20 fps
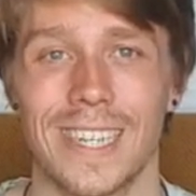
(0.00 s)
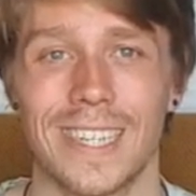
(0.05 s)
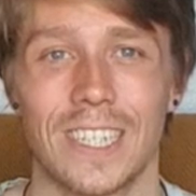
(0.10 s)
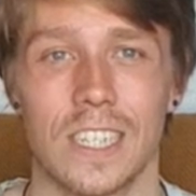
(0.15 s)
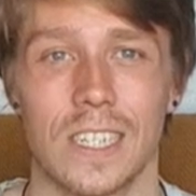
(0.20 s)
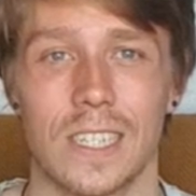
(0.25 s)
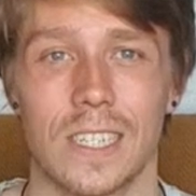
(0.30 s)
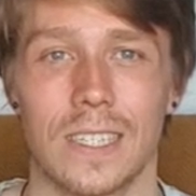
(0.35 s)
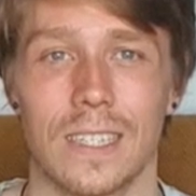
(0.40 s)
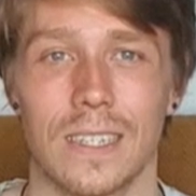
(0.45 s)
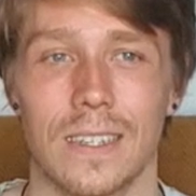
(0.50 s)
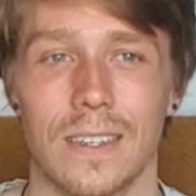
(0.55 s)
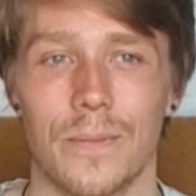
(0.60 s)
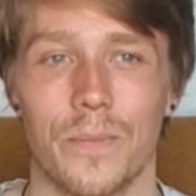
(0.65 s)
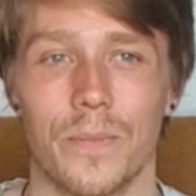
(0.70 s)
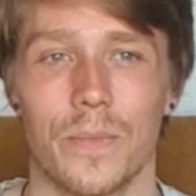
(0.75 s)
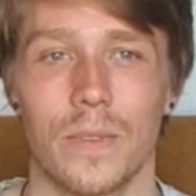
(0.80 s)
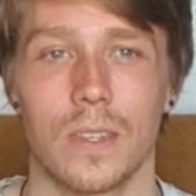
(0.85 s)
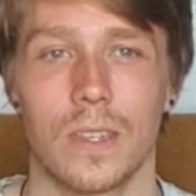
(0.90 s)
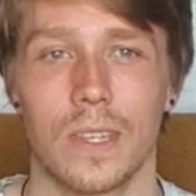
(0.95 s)
it just
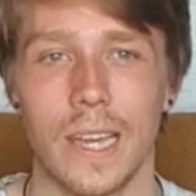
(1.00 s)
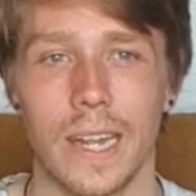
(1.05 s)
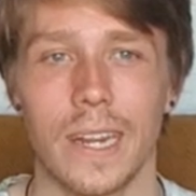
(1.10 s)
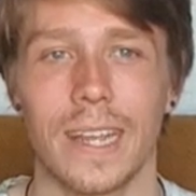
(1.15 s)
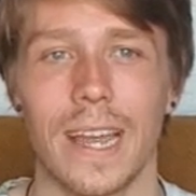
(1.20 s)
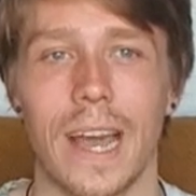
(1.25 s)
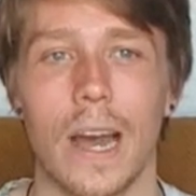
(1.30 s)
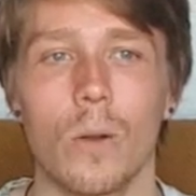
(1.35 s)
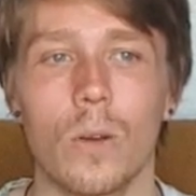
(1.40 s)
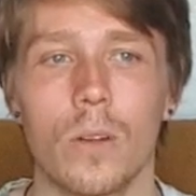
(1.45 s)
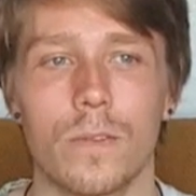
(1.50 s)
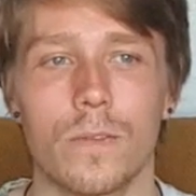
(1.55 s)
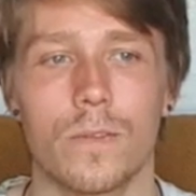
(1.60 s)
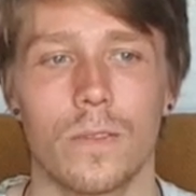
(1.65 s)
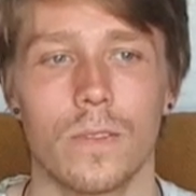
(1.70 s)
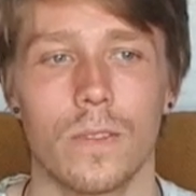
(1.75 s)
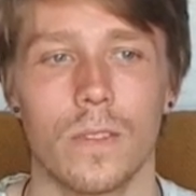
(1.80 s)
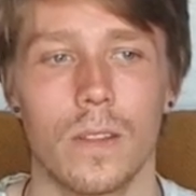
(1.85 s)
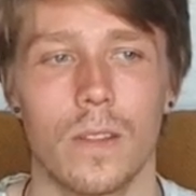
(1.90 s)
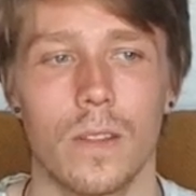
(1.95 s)
getting out
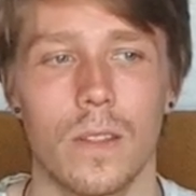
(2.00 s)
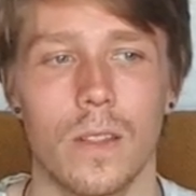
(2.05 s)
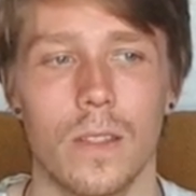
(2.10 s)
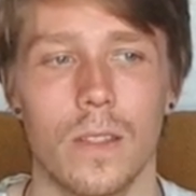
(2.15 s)
of